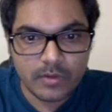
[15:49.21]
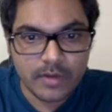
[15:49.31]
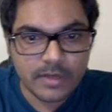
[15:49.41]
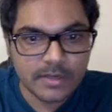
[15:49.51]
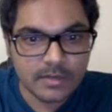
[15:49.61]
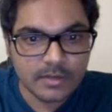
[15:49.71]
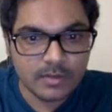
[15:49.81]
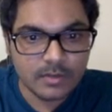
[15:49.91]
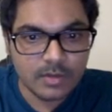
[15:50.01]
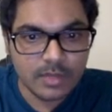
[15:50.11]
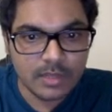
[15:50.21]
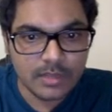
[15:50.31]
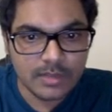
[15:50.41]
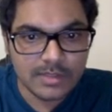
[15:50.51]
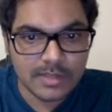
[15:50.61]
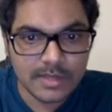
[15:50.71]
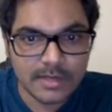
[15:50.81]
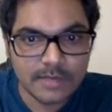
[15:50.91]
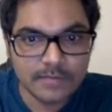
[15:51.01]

find it on the only this side,